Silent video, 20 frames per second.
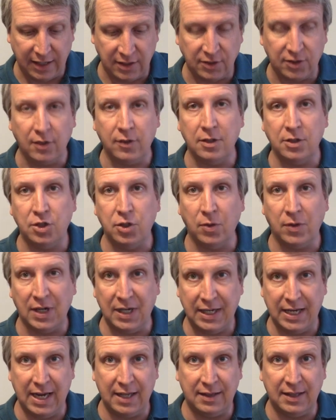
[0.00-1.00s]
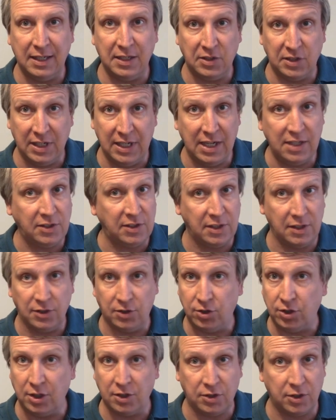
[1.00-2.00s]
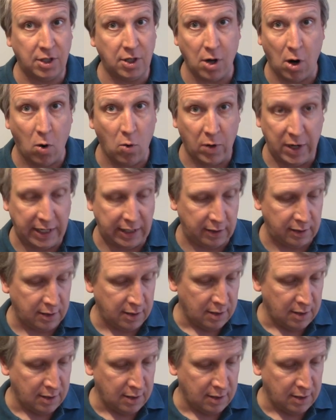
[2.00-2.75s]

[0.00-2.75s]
so that you can get these Nissas just going.